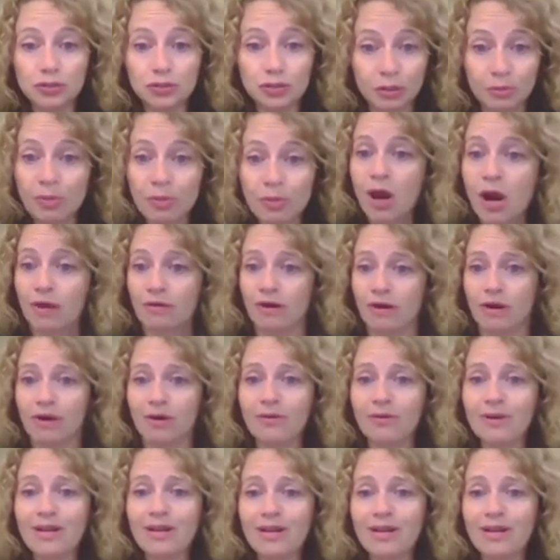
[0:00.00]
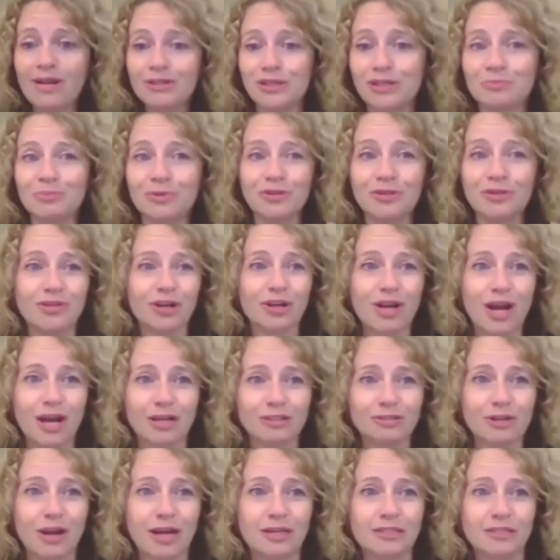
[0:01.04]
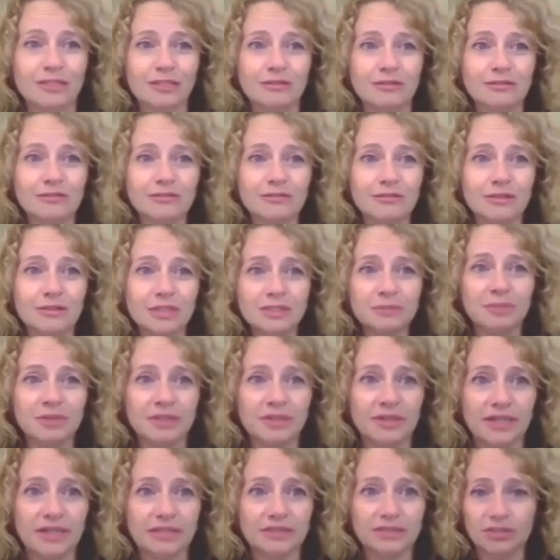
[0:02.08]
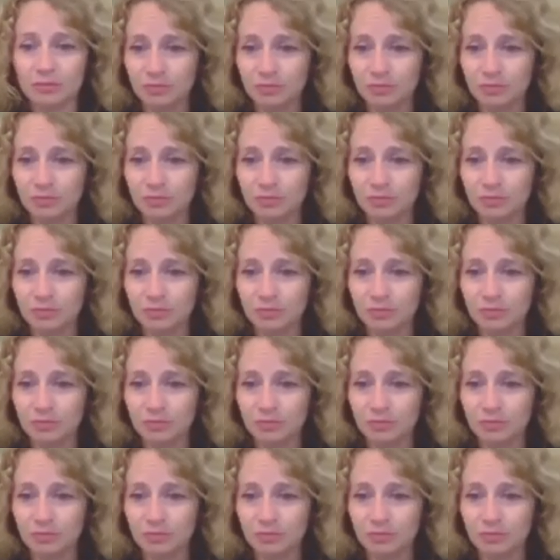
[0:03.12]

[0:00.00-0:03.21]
tomorrow to improve their contracting experience,